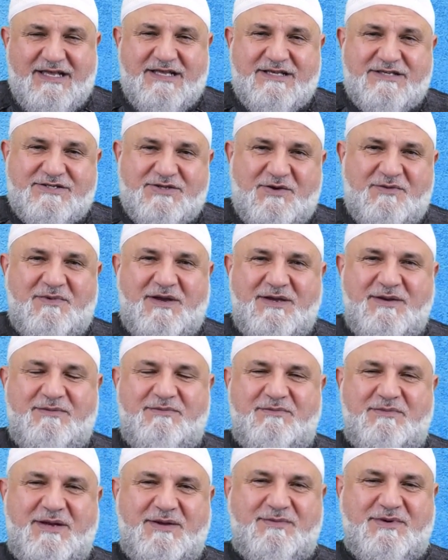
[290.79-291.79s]
So my,
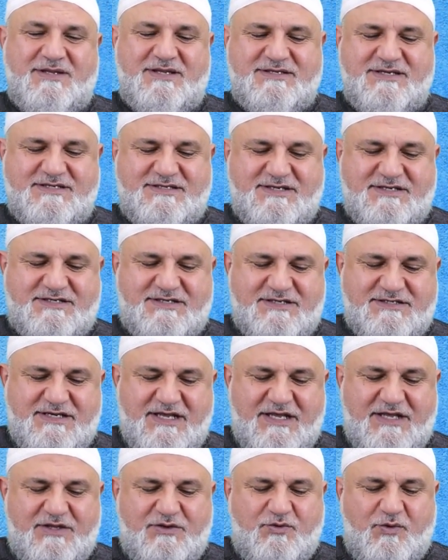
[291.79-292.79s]
my brothers and sisters,
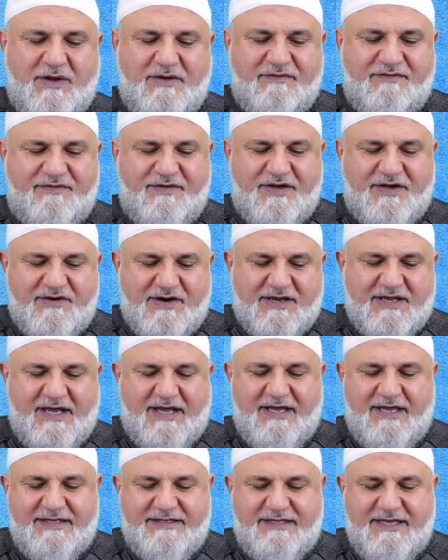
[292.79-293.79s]
12
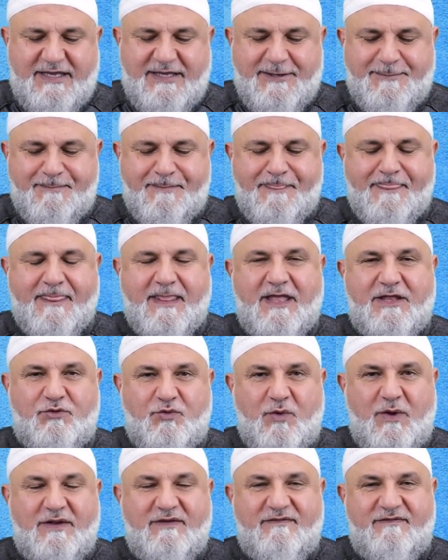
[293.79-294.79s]
rak'ah a day,
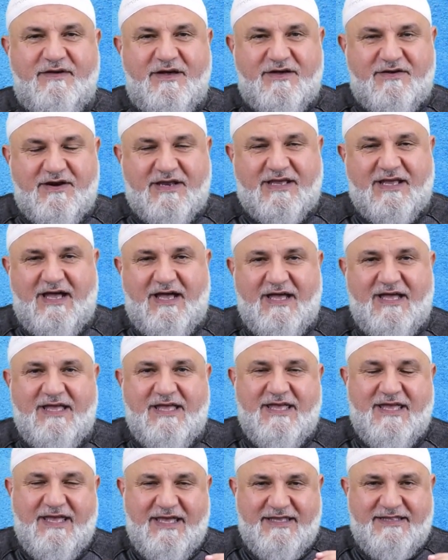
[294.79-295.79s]
12 rak'ah
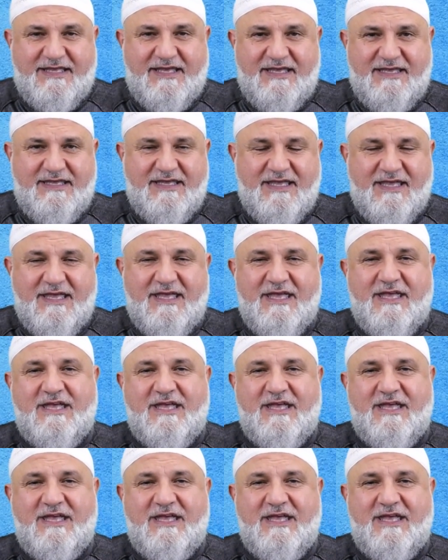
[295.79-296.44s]
a day.